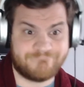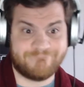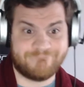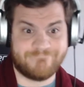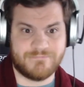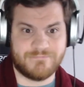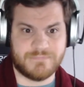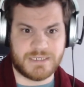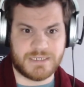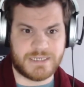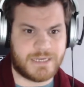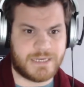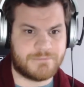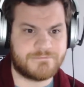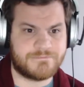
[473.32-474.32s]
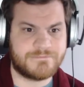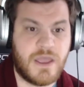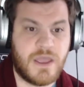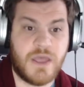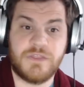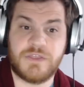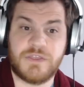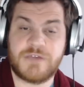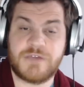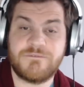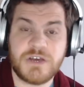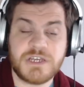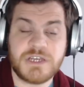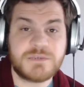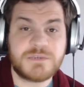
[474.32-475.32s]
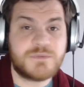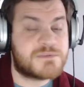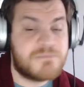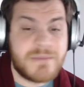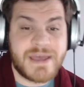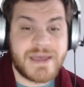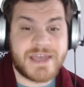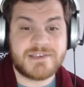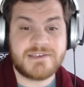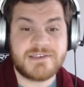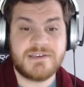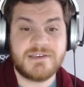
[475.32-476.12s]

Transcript: But hey, the conversion was missed,